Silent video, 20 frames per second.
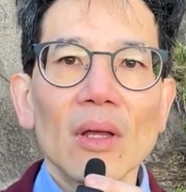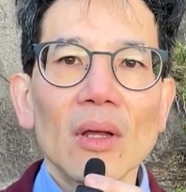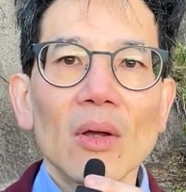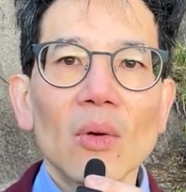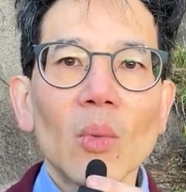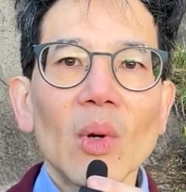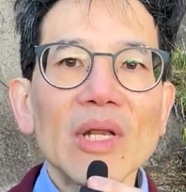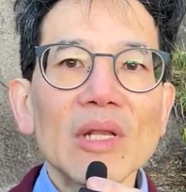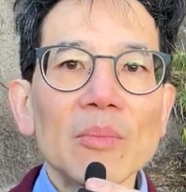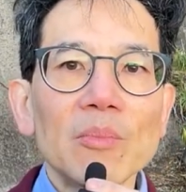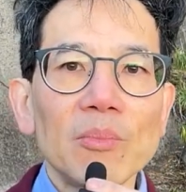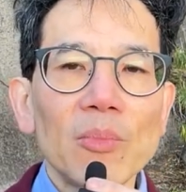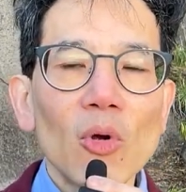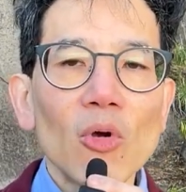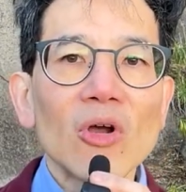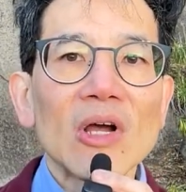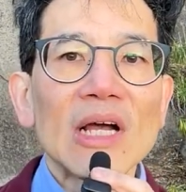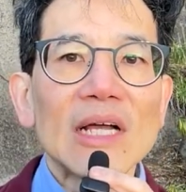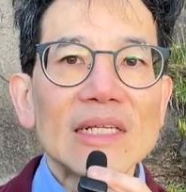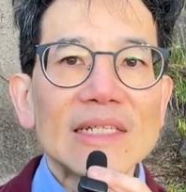What
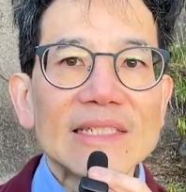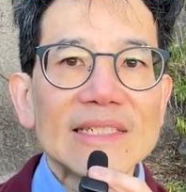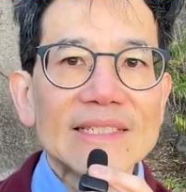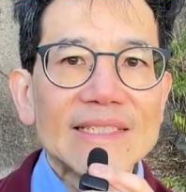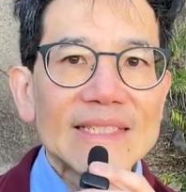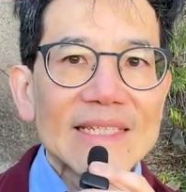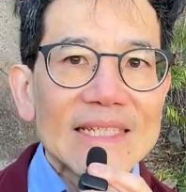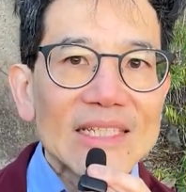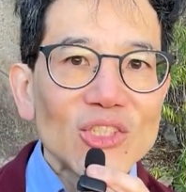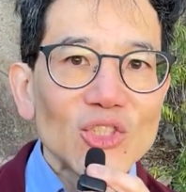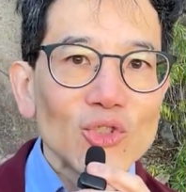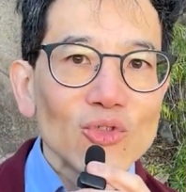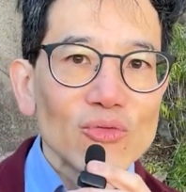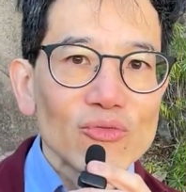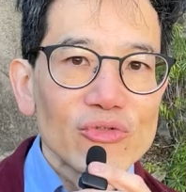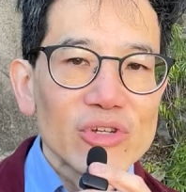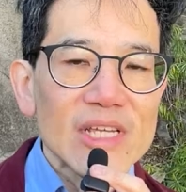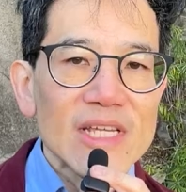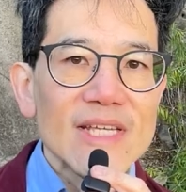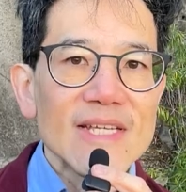book did you
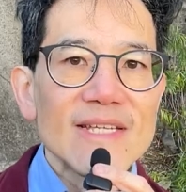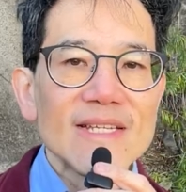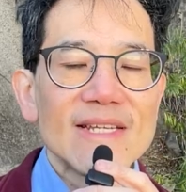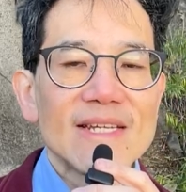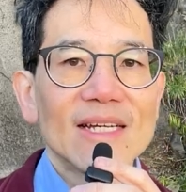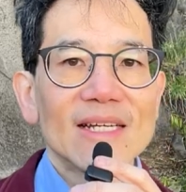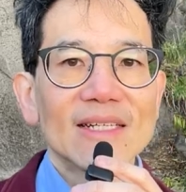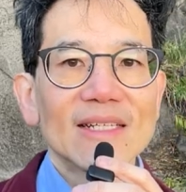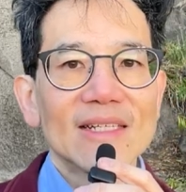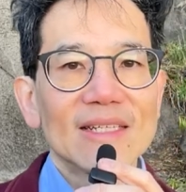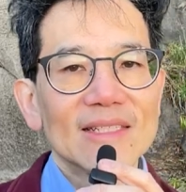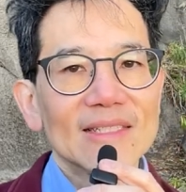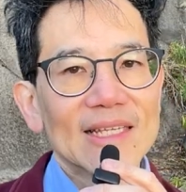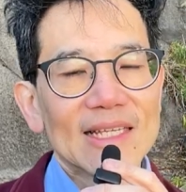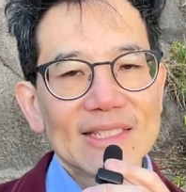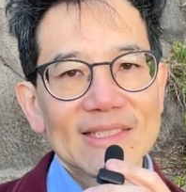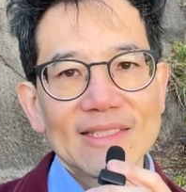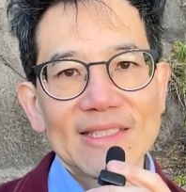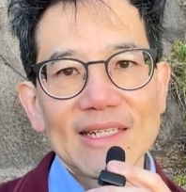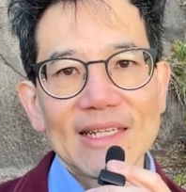read
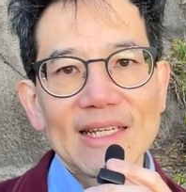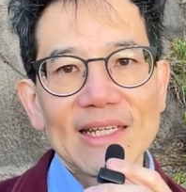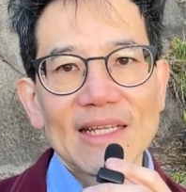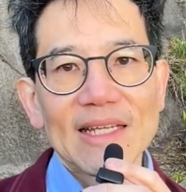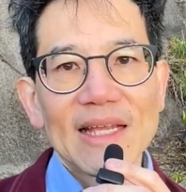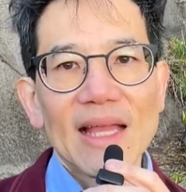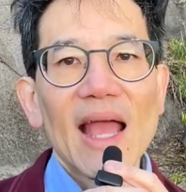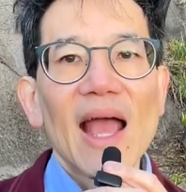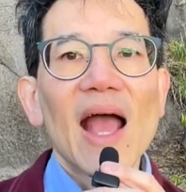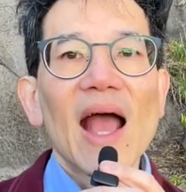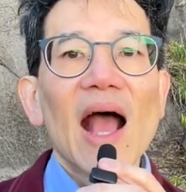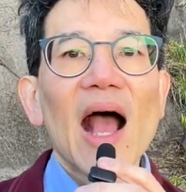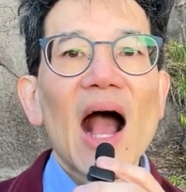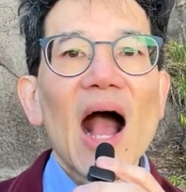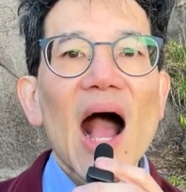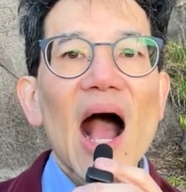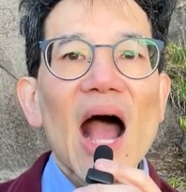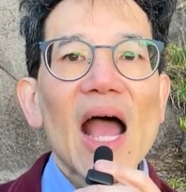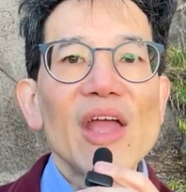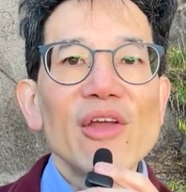yesterday?
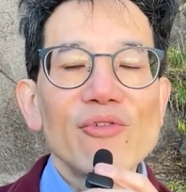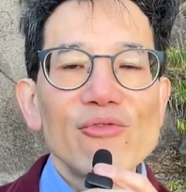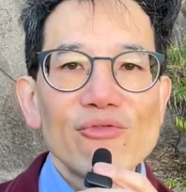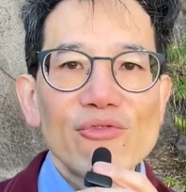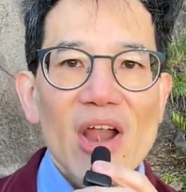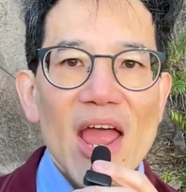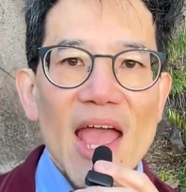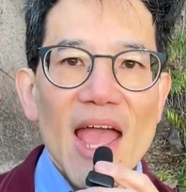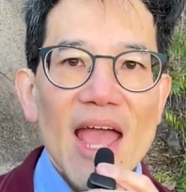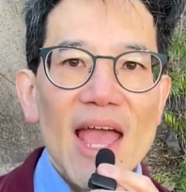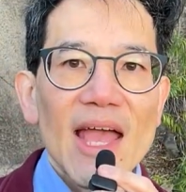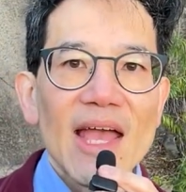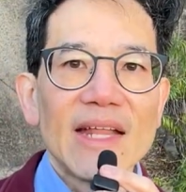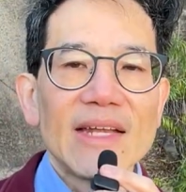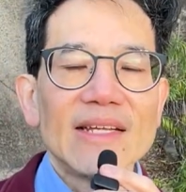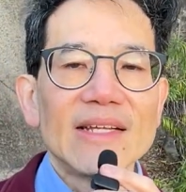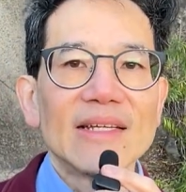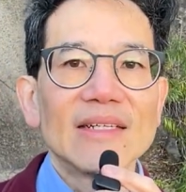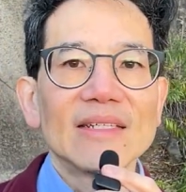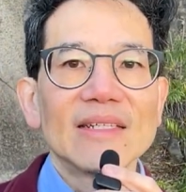I
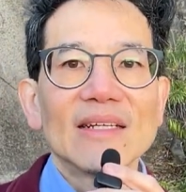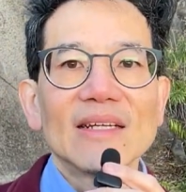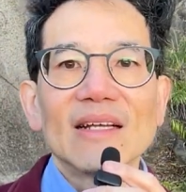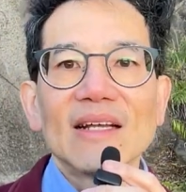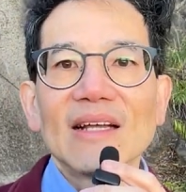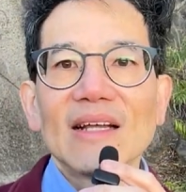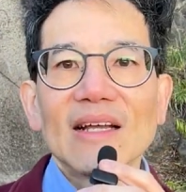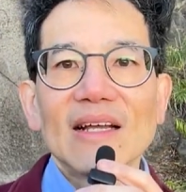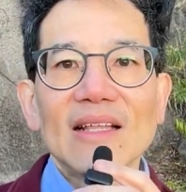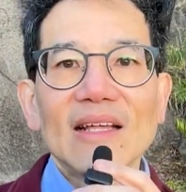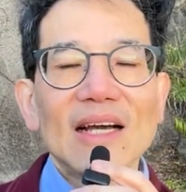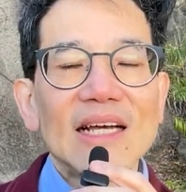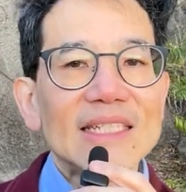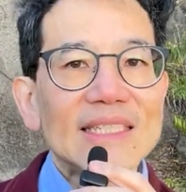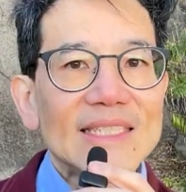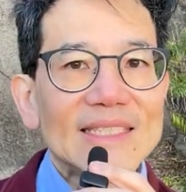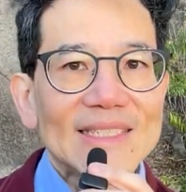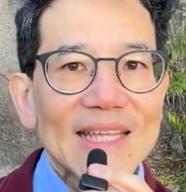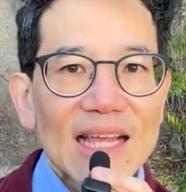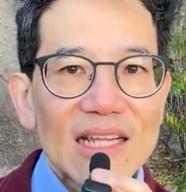read a
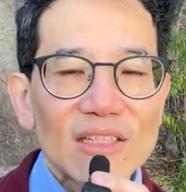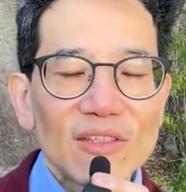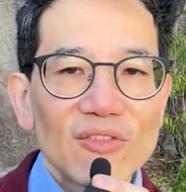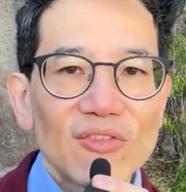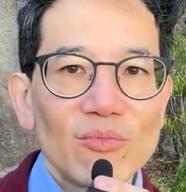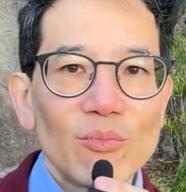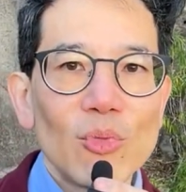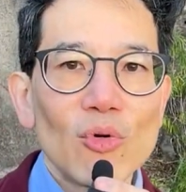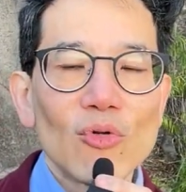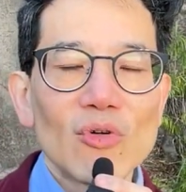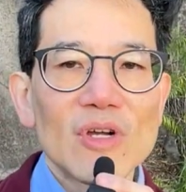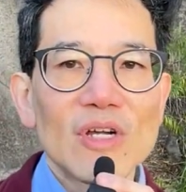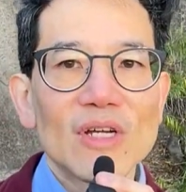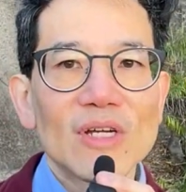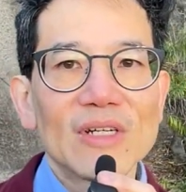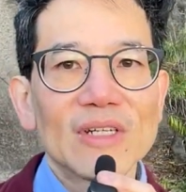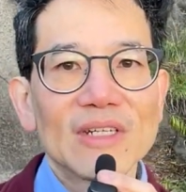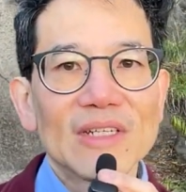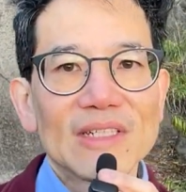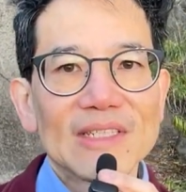detective book
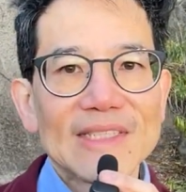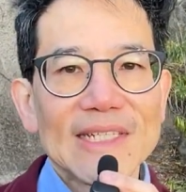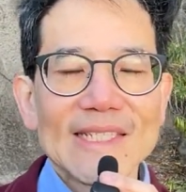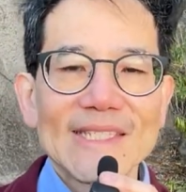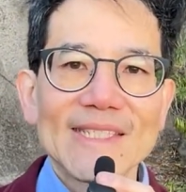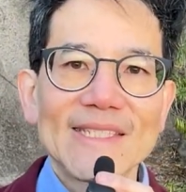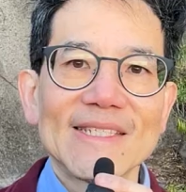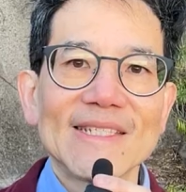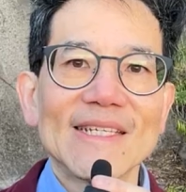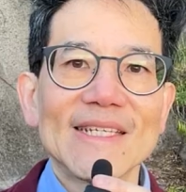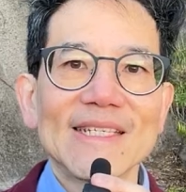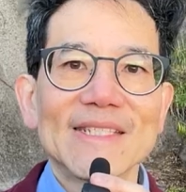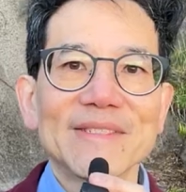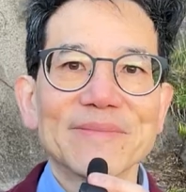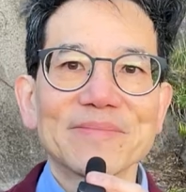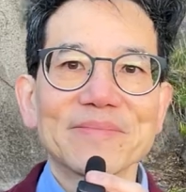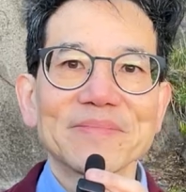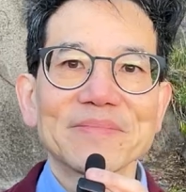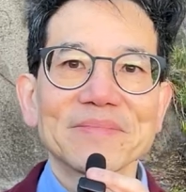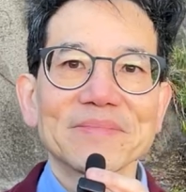yesterday.
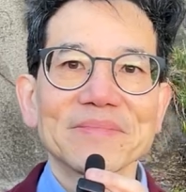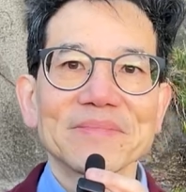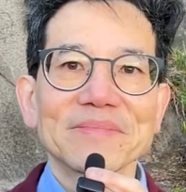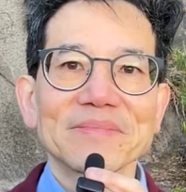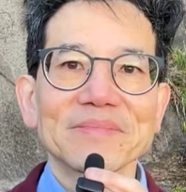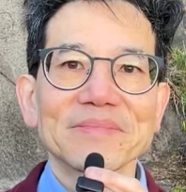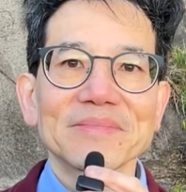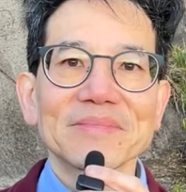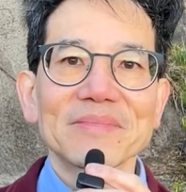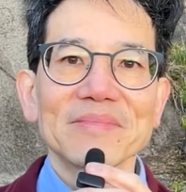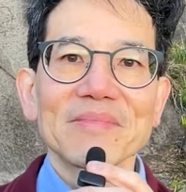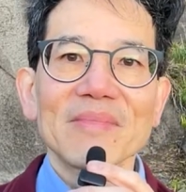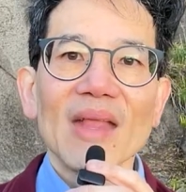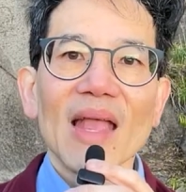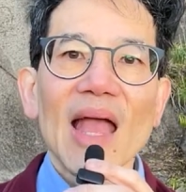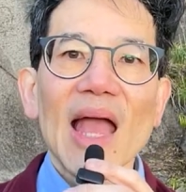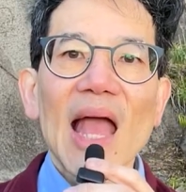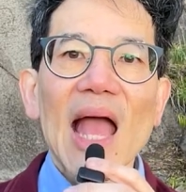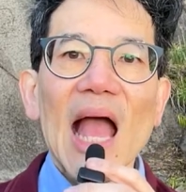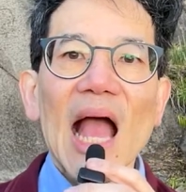
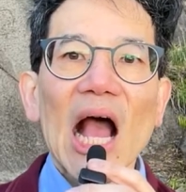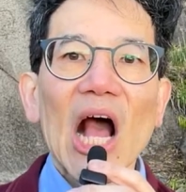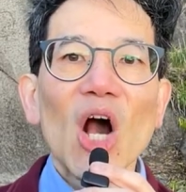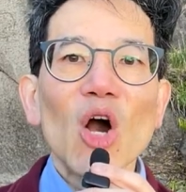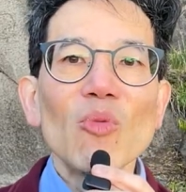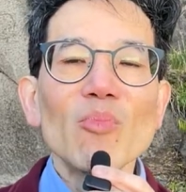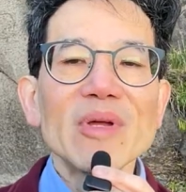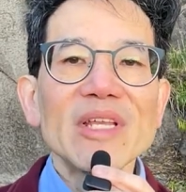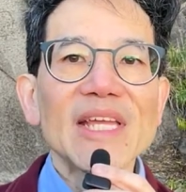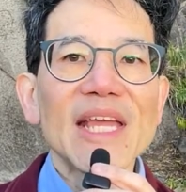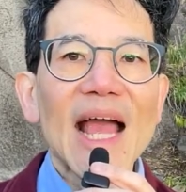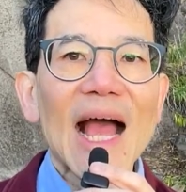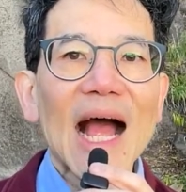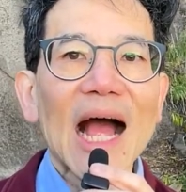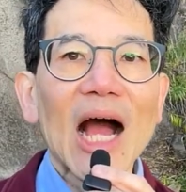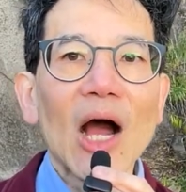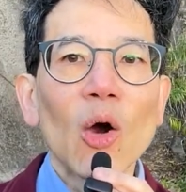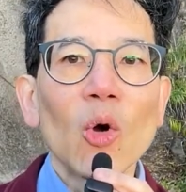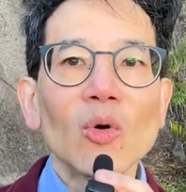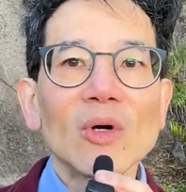How many
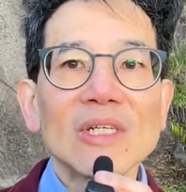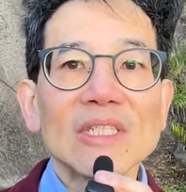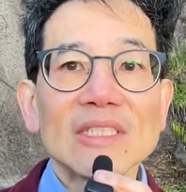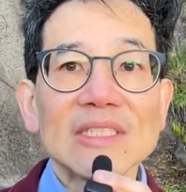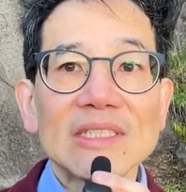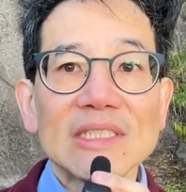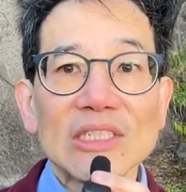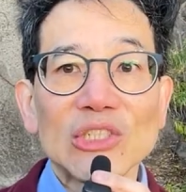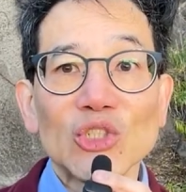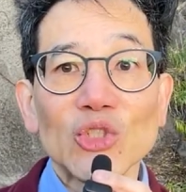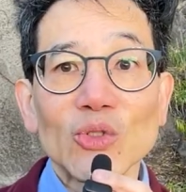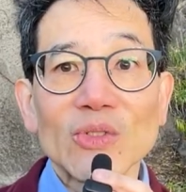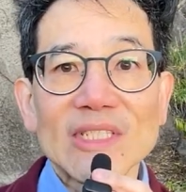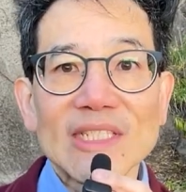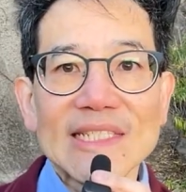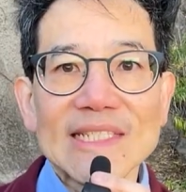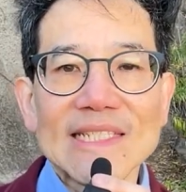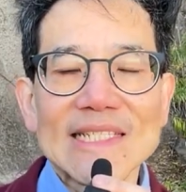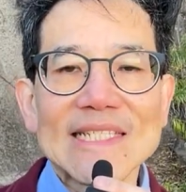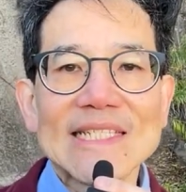hours did you
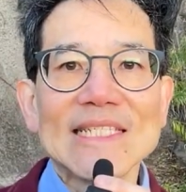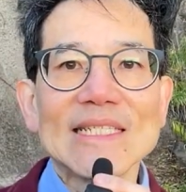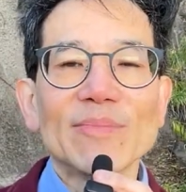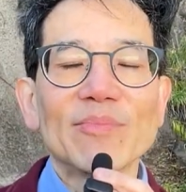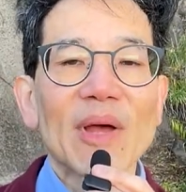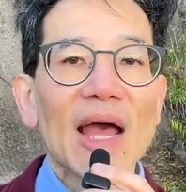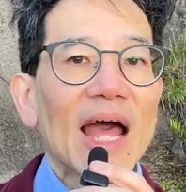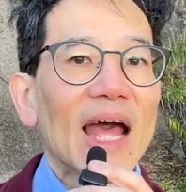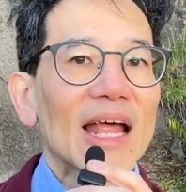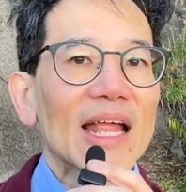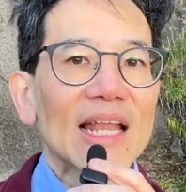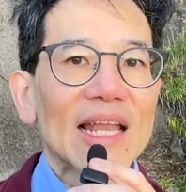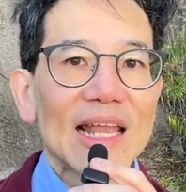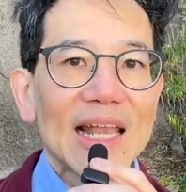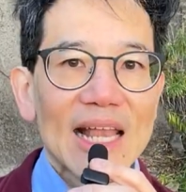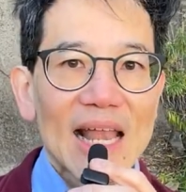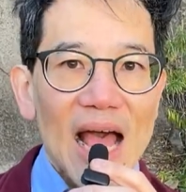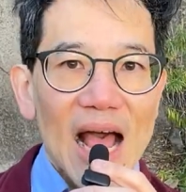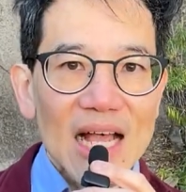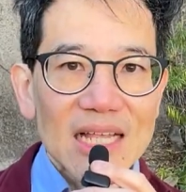sleep
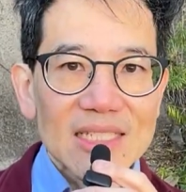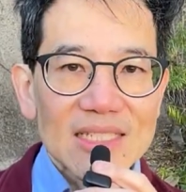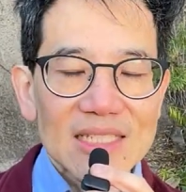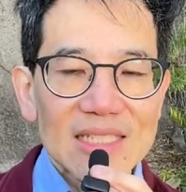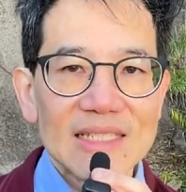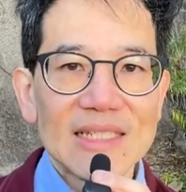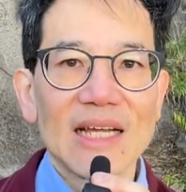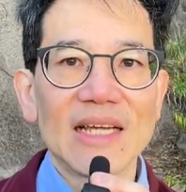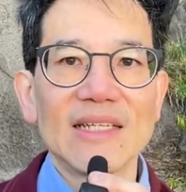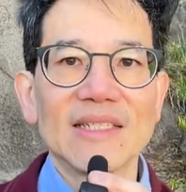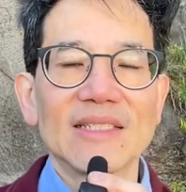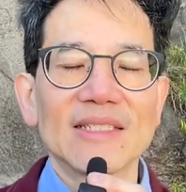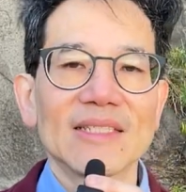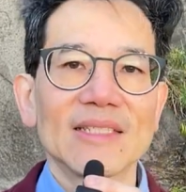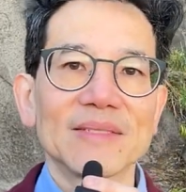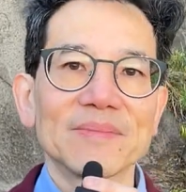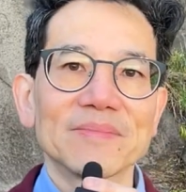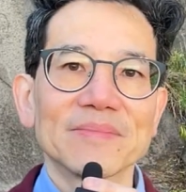last night?